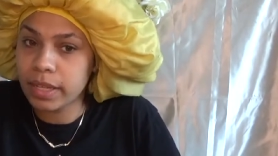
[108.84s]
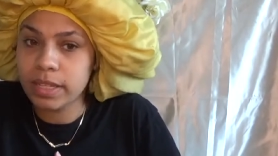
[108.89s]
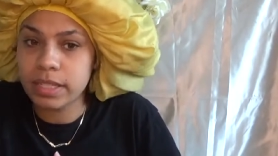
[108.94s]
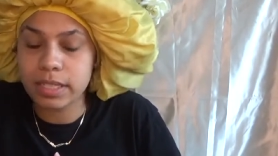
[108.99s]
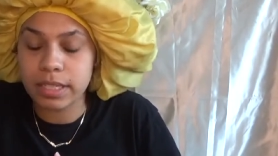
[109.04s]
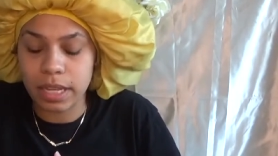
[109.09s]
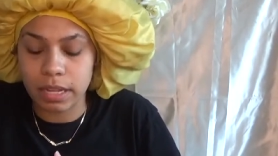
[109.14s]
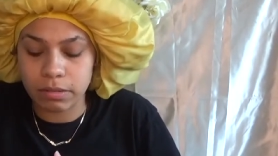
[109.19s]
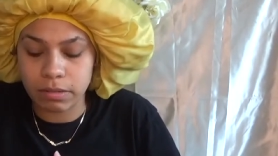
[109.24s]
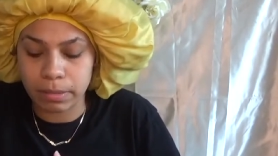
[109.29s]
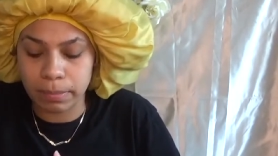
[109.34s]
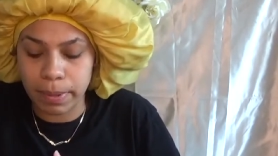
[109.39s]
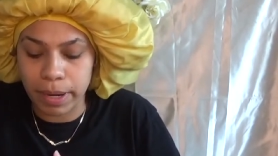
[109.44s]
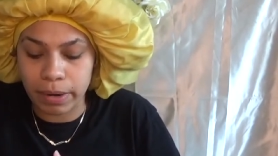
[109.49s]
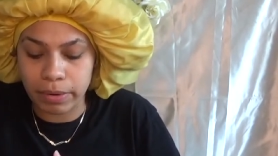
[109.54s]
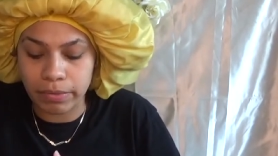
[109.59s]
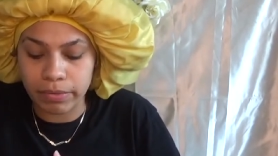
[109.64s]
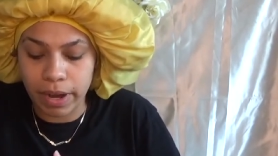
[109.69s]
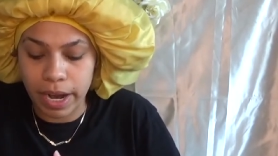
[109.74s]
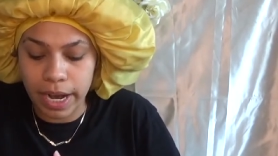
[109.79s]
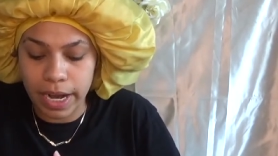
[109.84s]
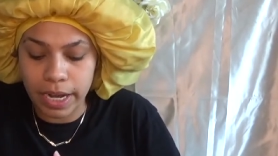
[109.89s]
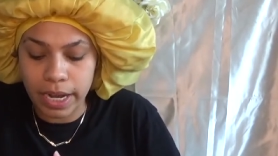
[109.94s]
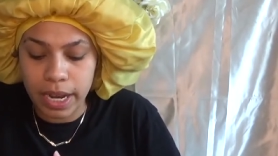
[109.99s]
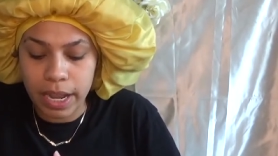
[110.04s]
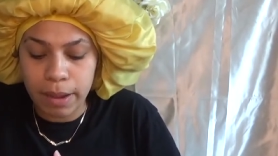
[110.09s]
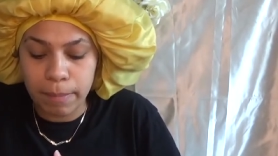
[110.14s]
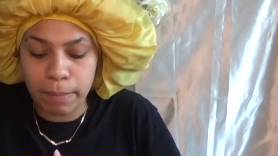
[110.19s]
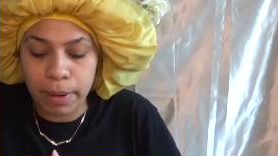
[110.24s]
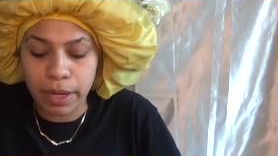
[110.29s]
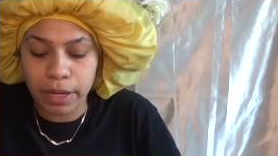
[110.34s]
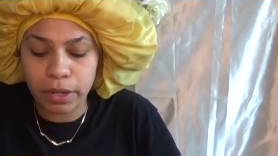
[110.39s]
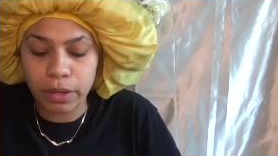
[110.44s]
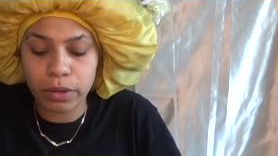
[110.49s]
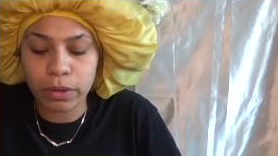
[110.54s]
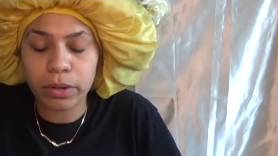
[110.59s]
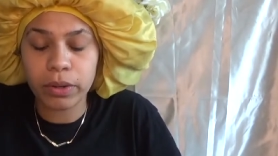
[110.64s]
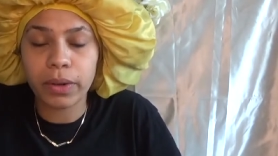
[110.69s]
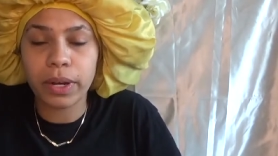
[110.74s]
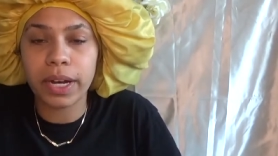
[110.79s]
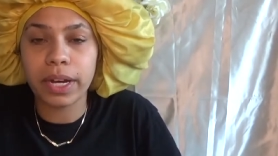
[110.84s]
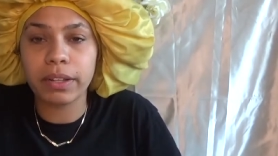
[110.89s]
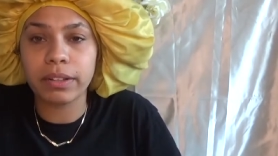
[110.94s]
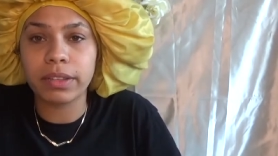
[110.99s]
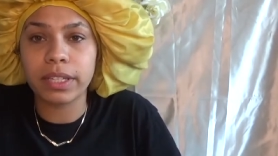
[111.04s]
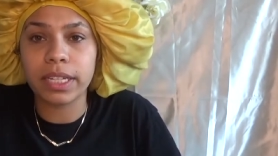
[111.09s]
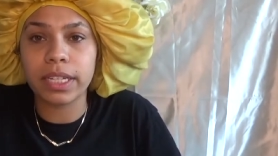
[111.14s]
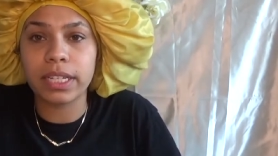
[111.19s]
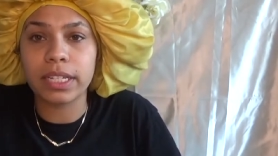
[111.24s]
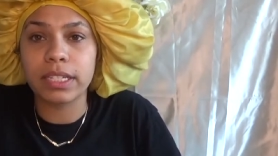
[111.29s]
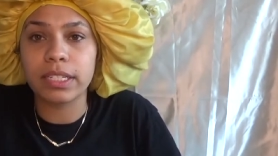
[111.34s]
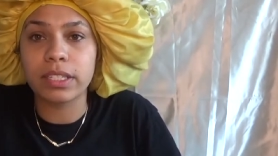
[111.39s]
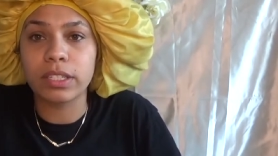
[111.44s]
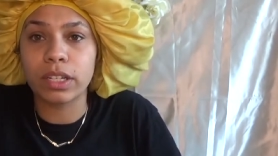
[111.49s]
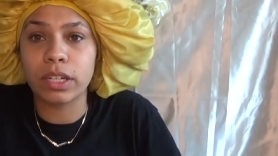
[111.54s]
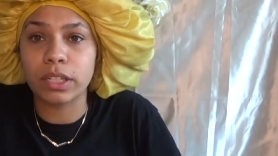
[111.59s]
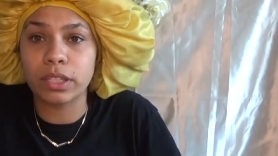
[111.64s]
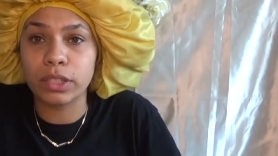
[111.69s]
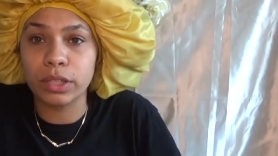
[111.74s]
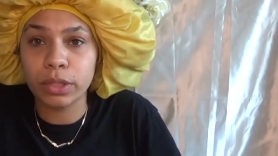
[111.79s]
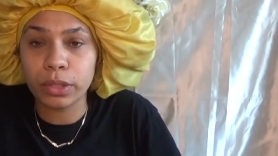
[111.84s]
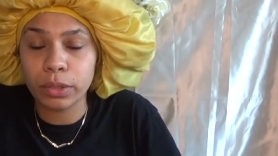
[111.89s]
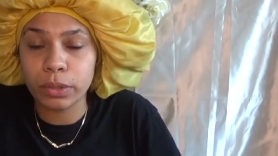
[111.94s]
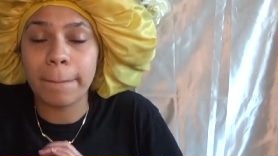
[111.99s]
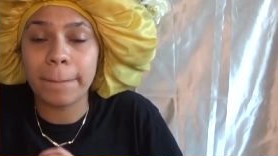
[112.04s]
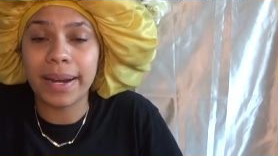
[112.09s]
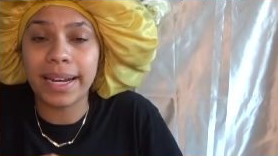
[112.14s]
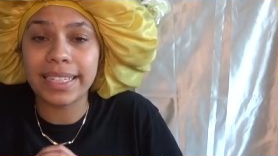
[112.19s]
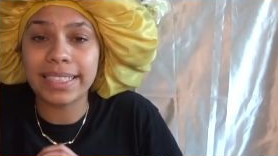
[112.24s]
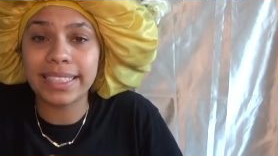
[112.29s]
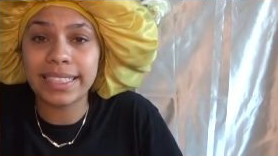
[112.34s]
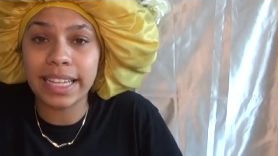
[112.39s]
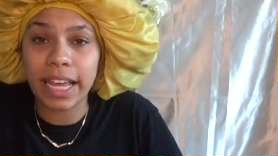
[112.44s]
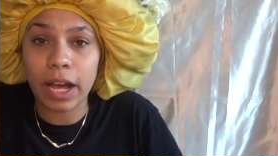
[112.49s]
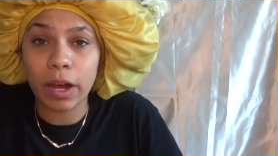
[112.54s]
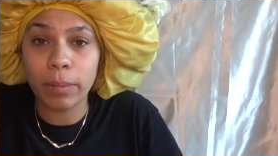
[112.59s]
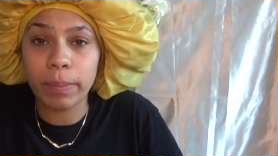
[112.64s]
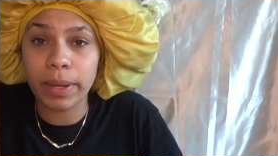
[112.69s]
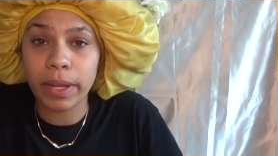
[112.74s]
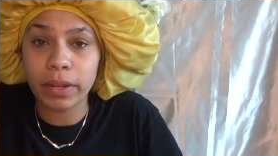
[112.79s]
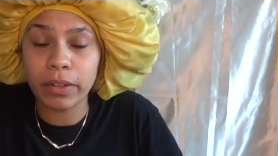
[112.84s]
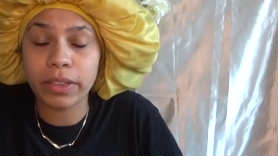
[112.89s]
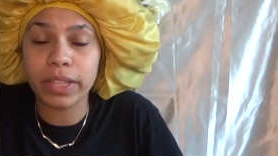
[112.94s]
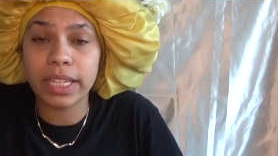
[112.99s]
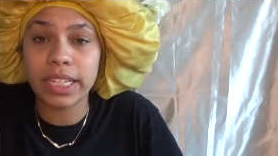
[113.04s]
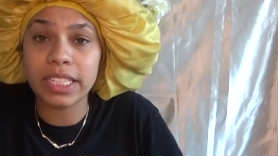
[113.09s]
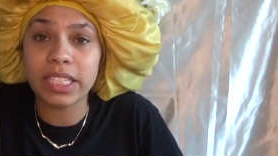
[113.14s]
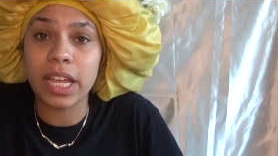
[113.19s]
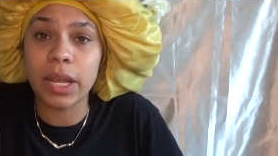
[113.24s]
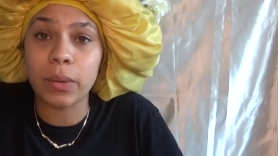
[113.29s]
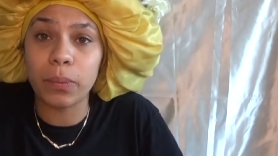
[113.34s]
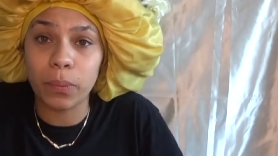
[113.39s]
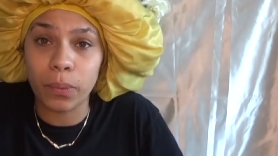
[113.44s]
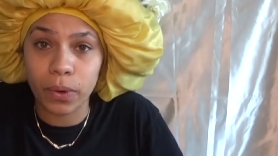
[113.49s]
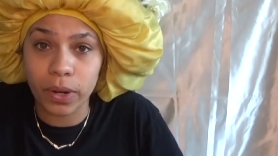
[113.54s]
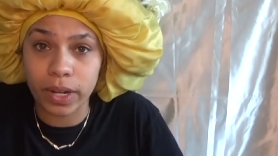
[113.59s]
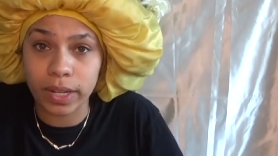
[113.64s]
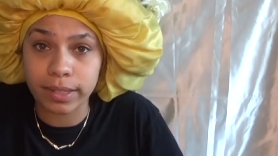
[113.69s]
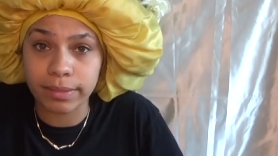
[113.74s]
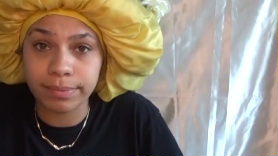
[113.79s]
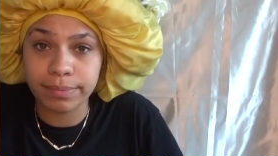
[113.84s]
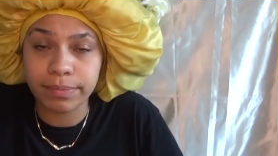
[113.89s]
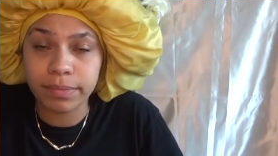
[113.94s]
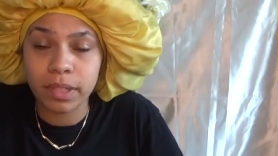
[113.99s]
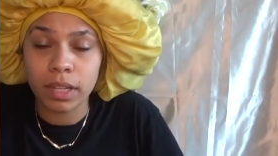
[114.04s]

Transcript: sounds about right my cuticle health is a 2 my scalp health is a 1